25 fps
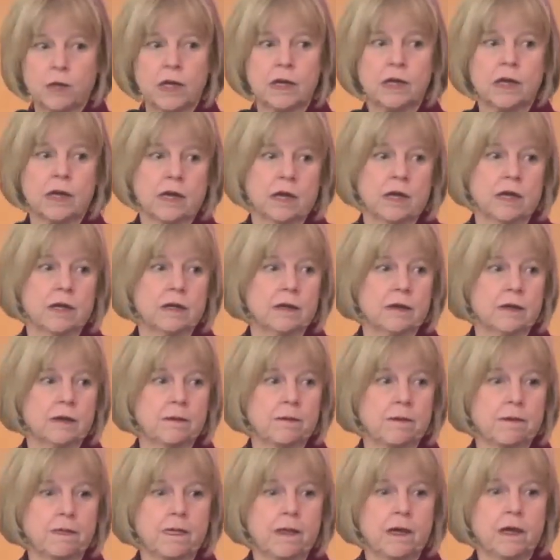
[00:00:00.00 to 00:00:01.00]
we can't.
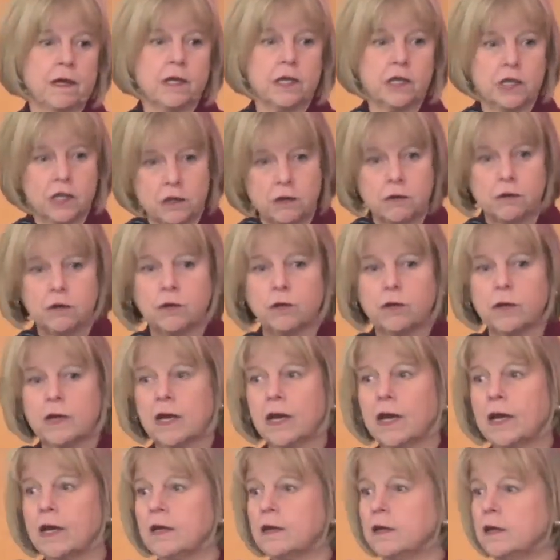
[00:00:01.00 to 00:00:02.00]
You
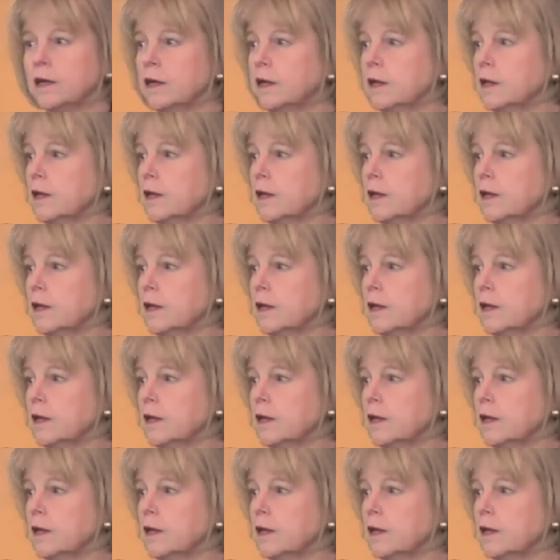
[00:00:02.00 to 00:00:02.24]
create